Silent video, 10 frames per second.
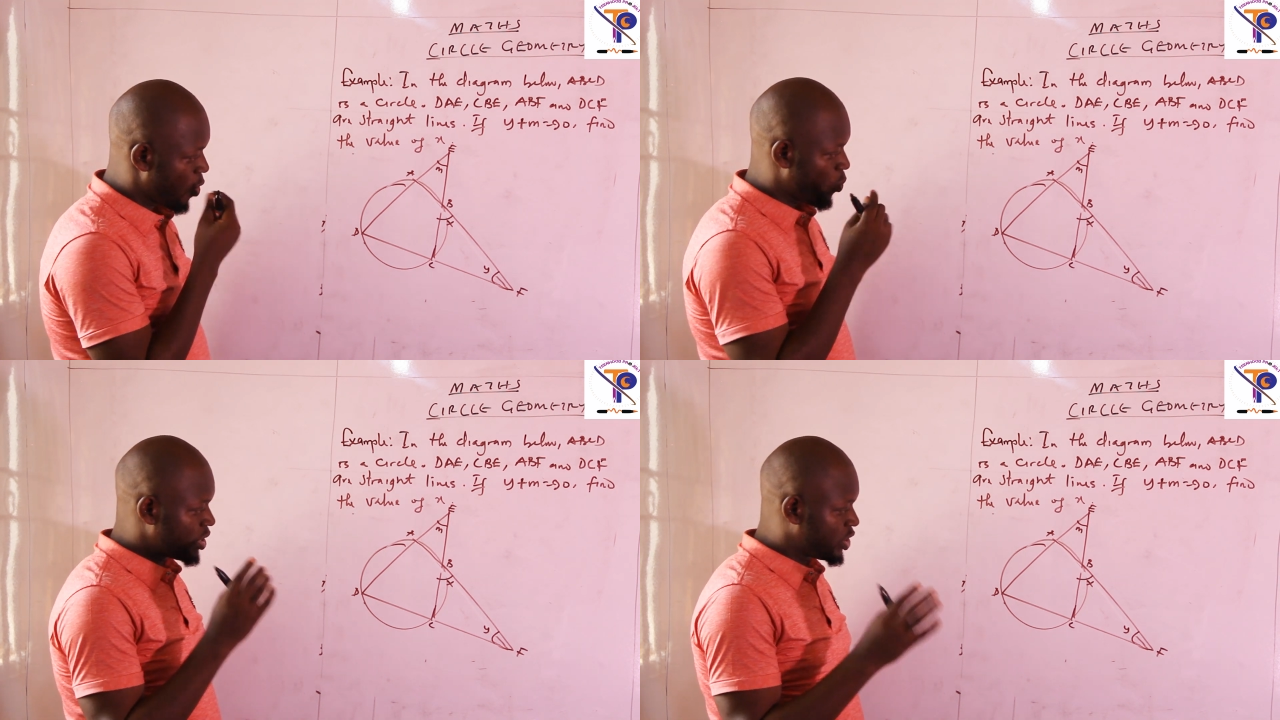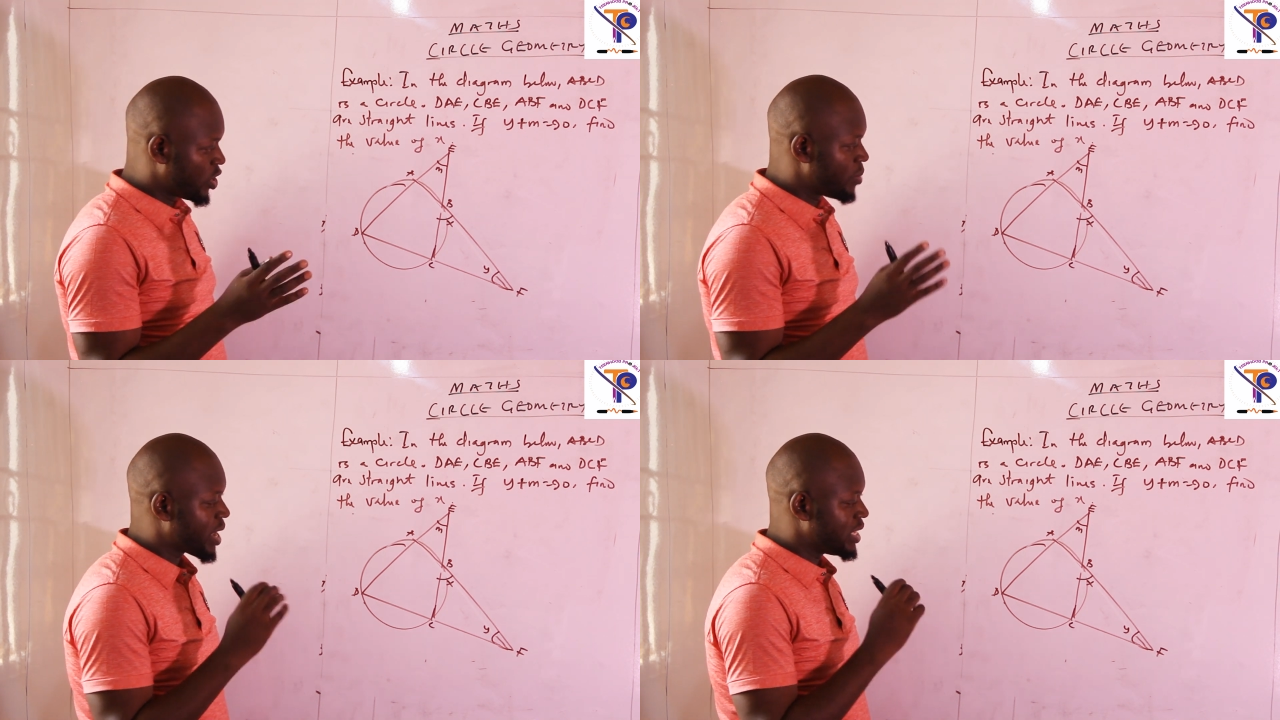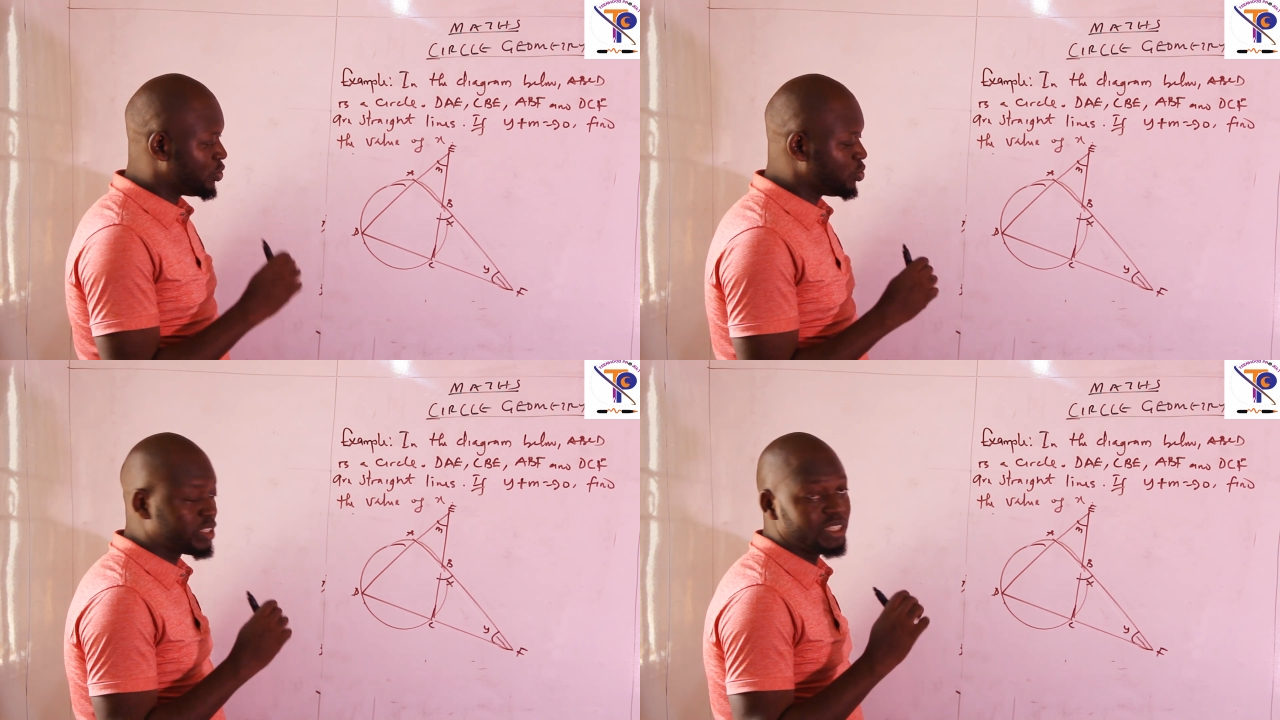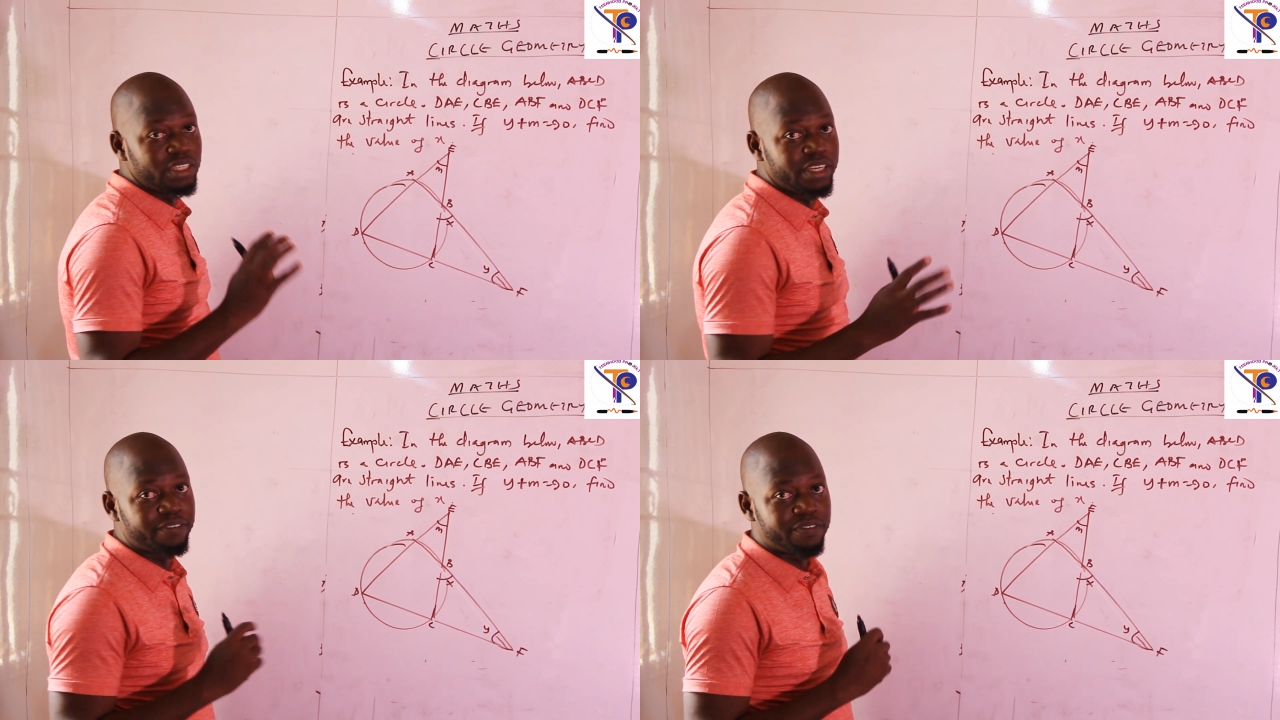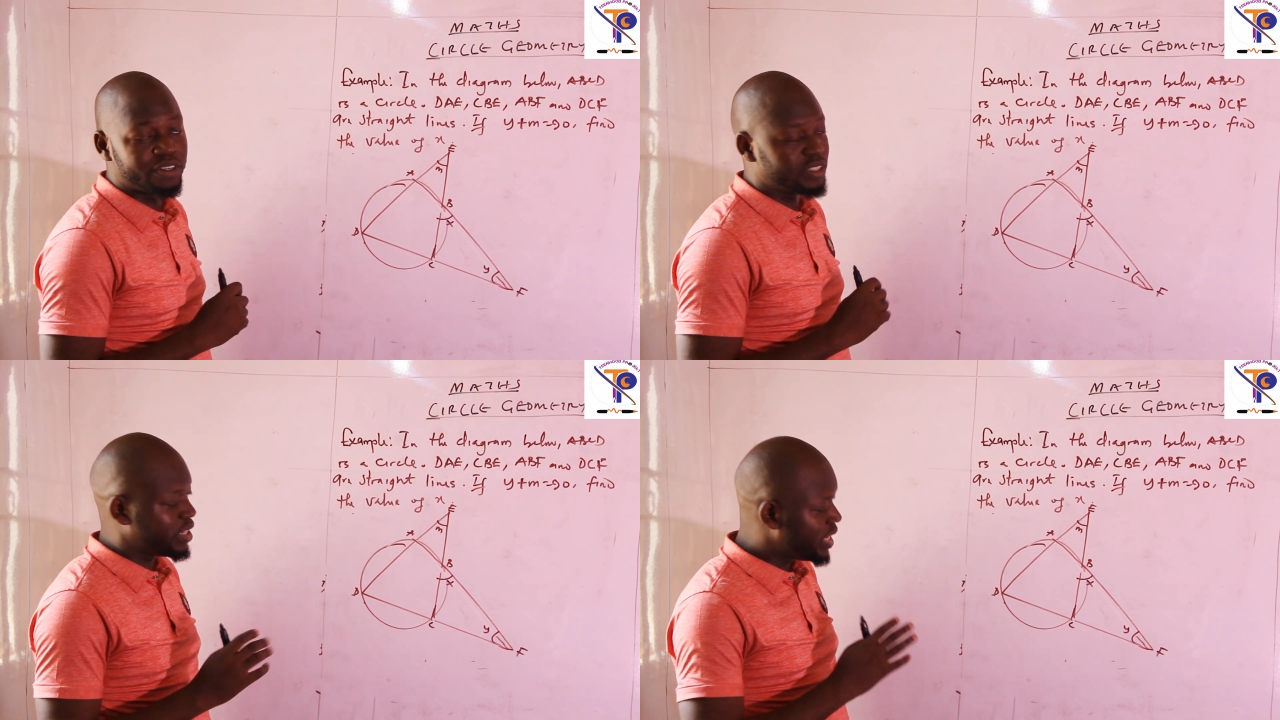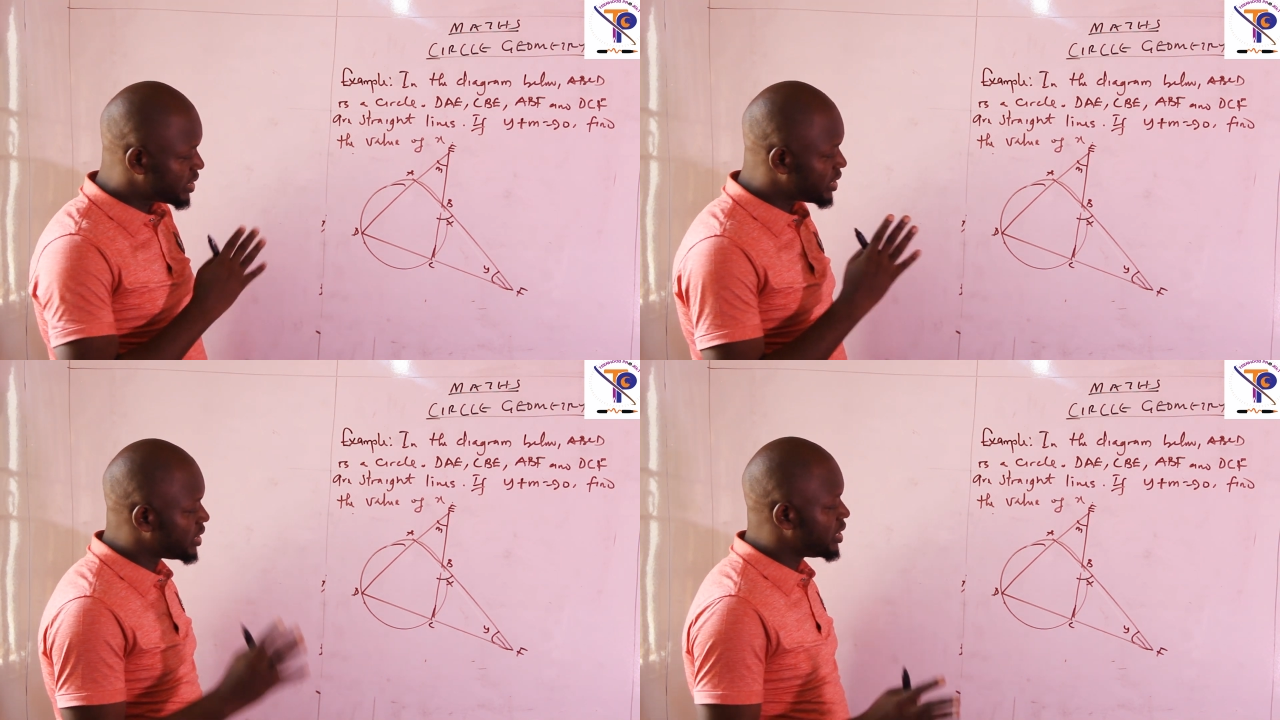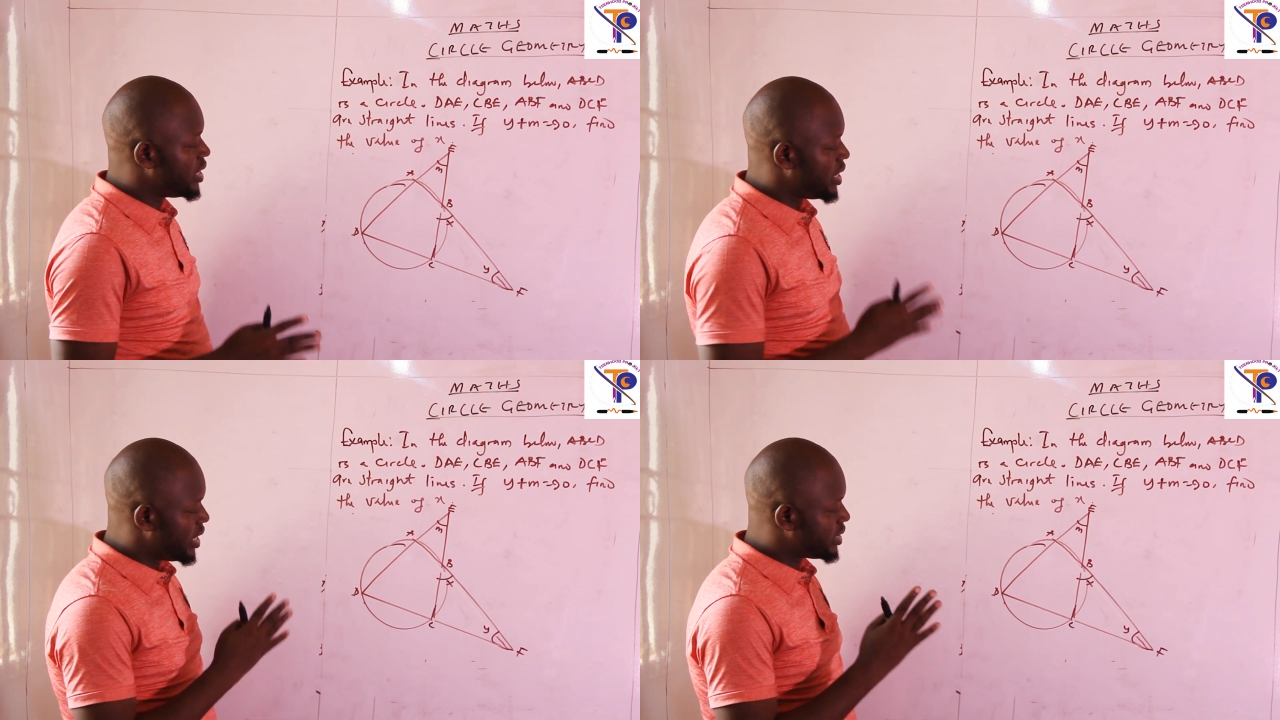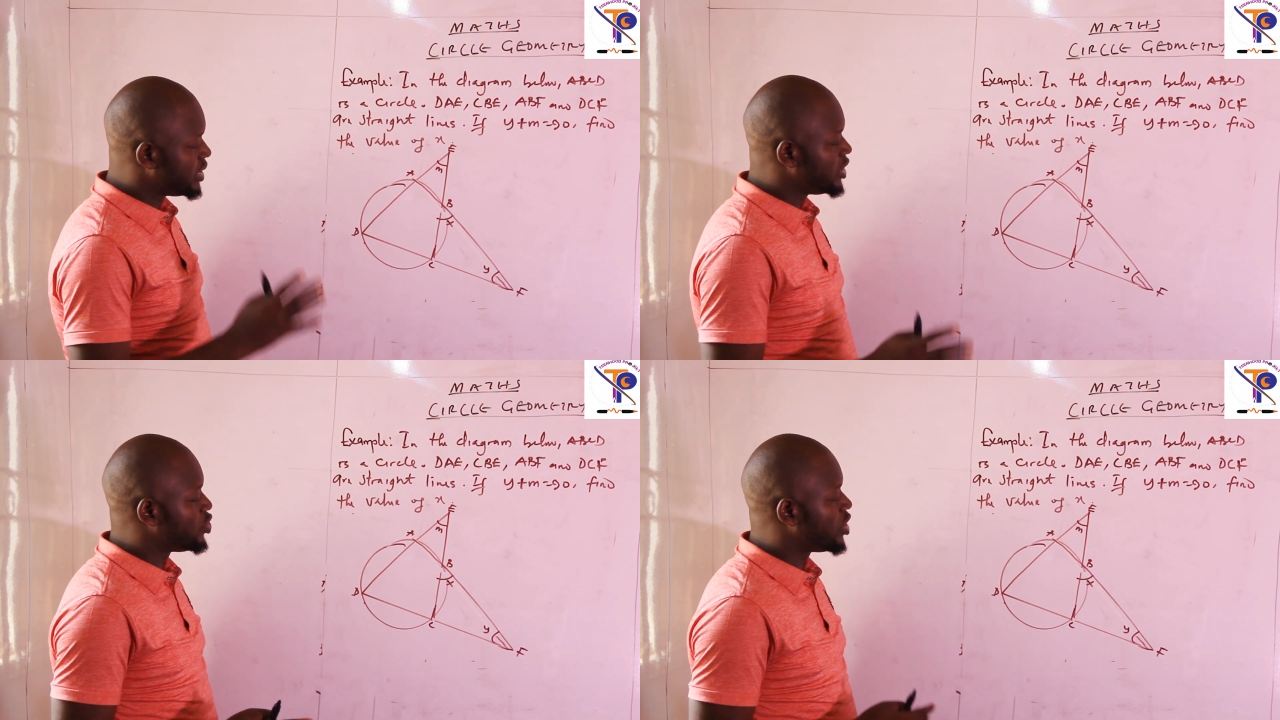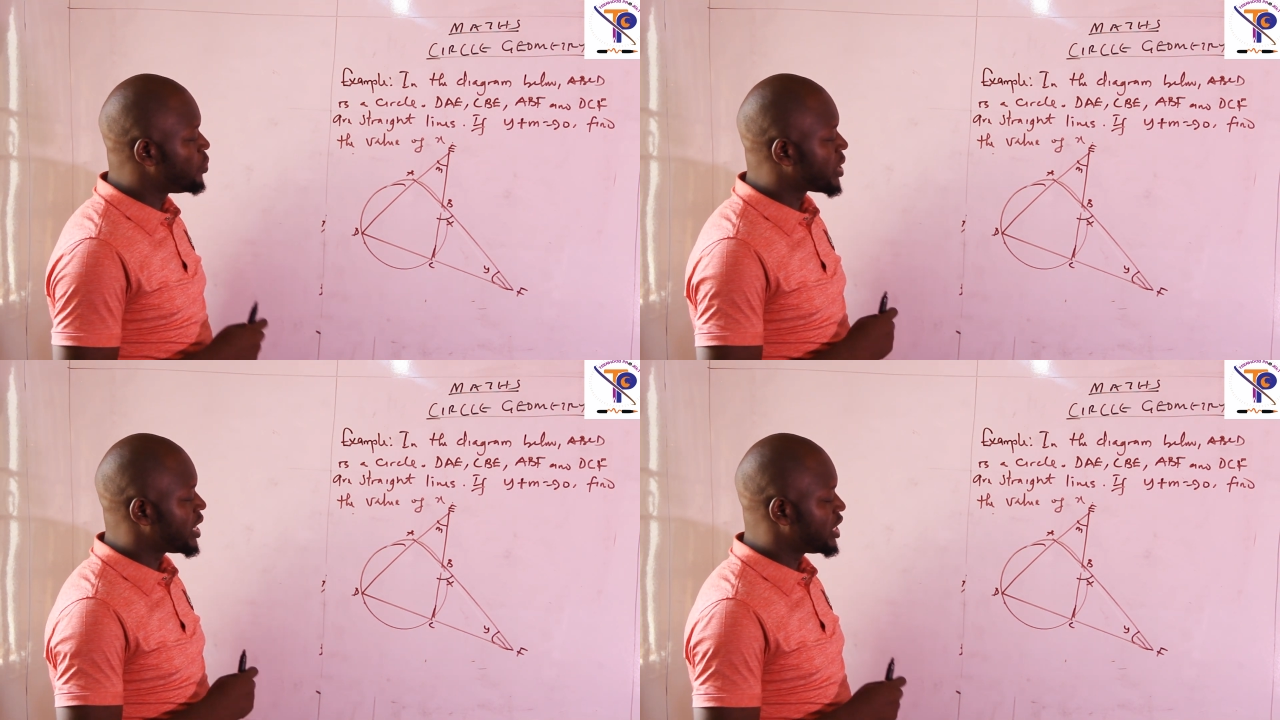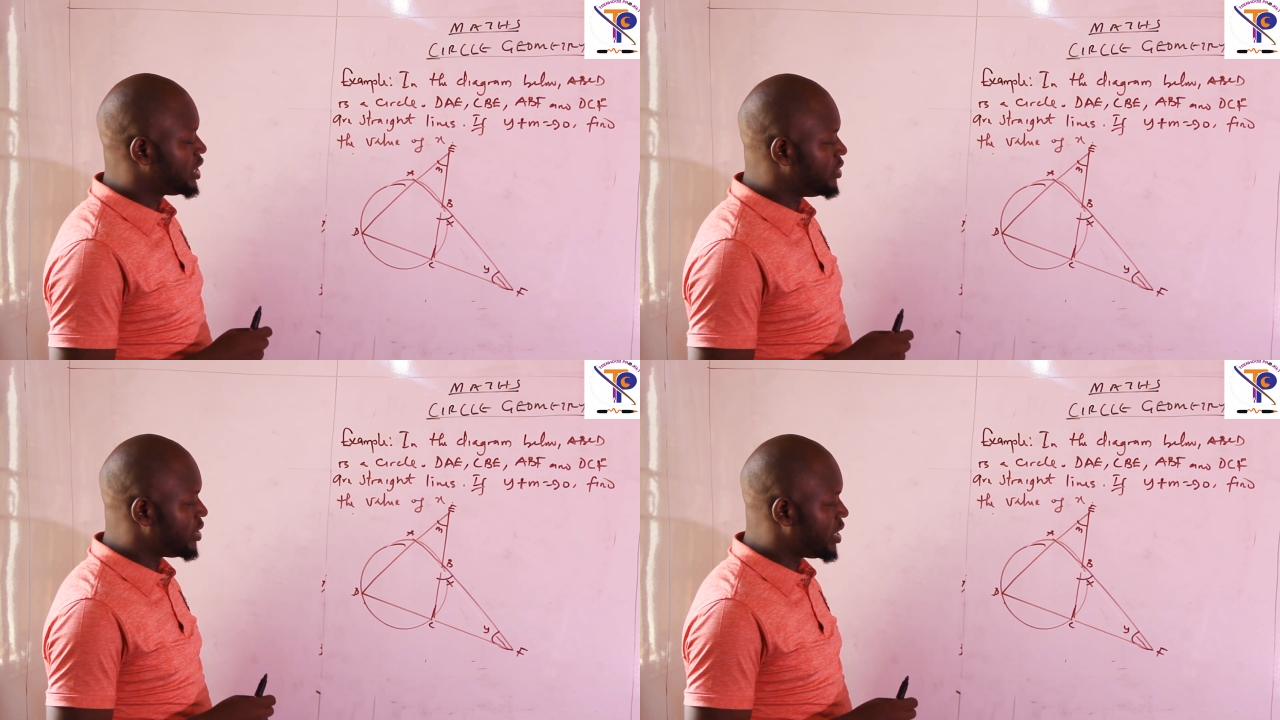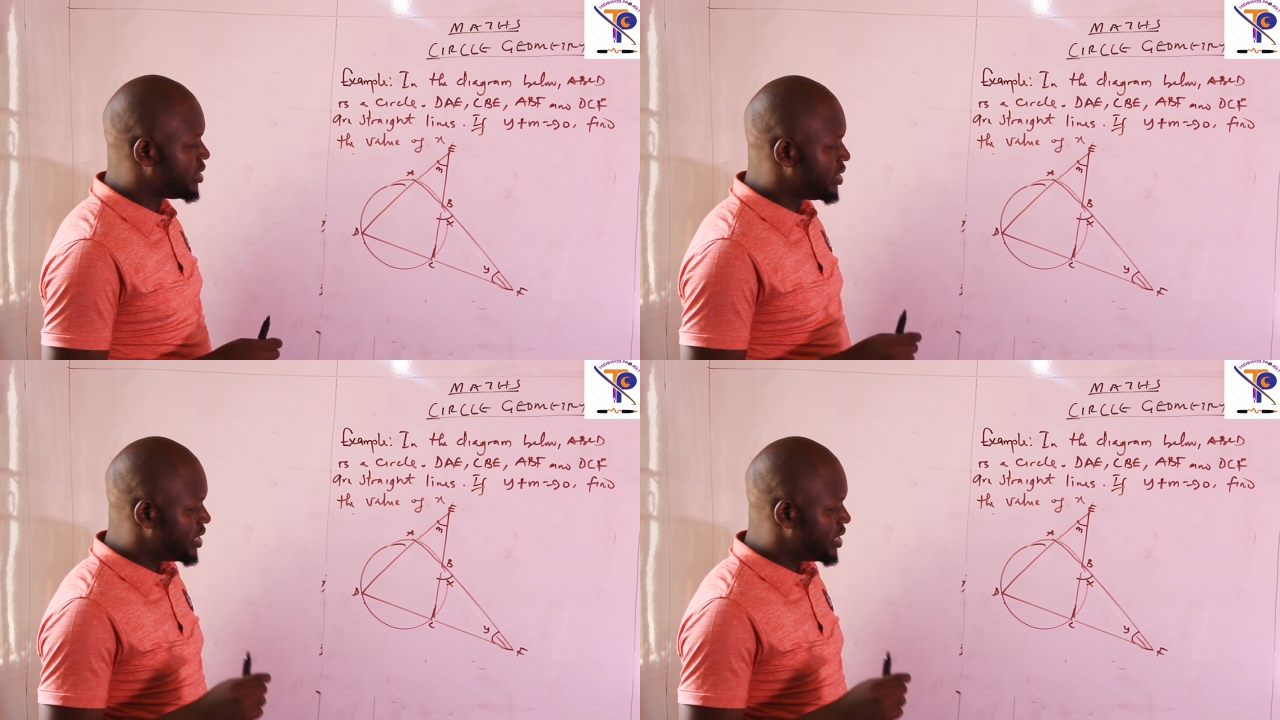What theorem can you see here first? Let's see the theorem we can achieve here.